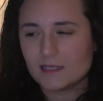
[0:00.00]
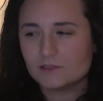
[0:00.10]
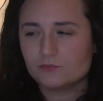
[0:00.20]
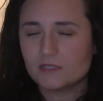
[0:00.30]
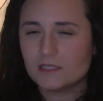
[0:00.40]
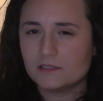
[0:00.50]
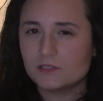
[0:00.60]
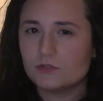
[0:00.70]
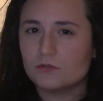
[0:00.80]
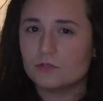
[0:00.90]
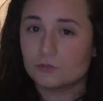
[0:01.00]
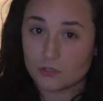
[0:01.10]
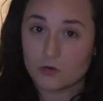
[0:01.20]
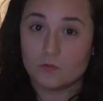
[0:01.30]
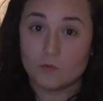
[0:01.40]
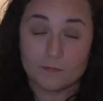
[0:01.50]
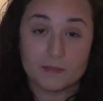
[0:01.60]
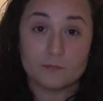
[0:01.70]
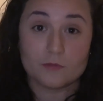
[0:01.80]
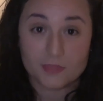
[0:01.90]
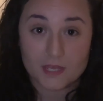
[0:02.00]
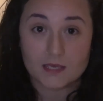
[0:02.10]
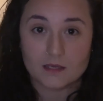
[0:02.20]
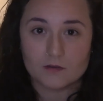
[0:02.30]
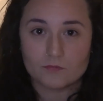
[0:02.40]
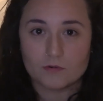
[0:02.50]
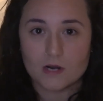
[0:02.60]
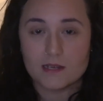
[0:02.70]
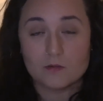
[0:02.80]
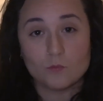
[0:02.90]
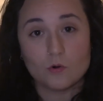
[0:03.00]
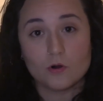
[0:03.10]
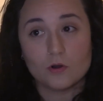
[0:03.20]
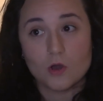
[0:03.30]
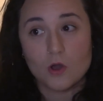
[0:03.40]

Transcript: It's really to control what people think, right? And what